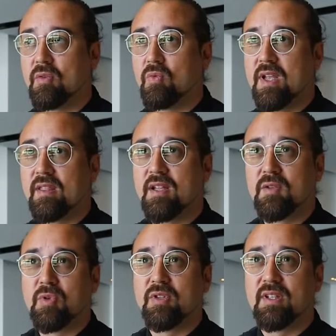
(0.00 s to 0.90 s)
the way that
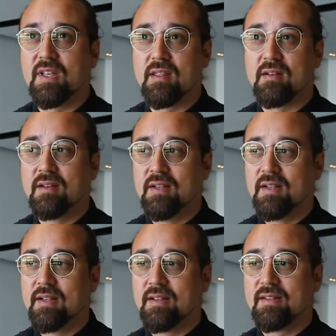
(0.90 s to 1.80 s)
it's put together,
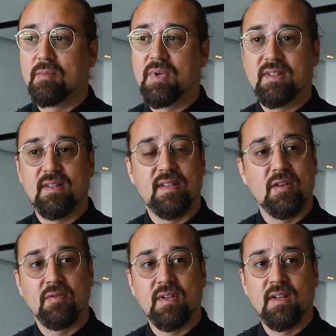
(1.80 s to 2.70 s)
the simplicity
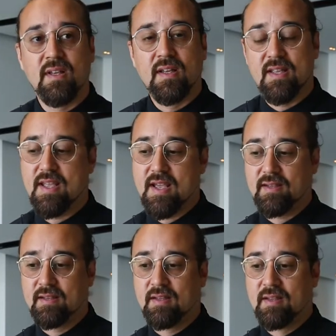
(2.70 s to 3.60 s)
of it,
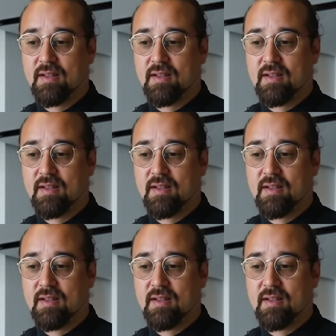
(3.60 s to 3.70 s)
yet